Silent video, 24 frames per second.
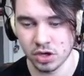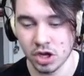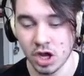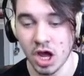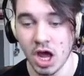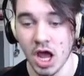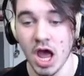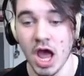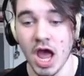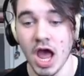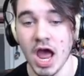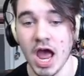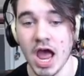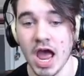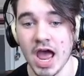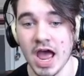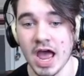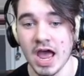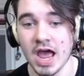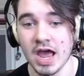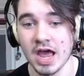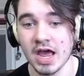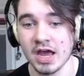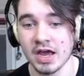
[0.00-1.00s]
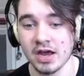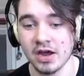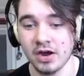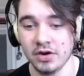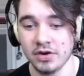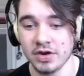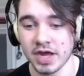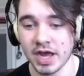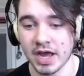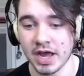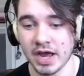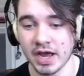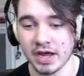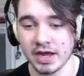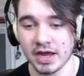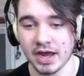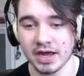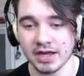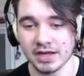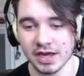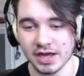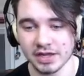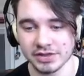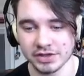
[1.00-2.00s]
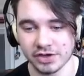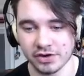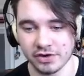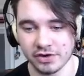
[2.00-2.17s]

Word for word: Hey, okay, I, I got there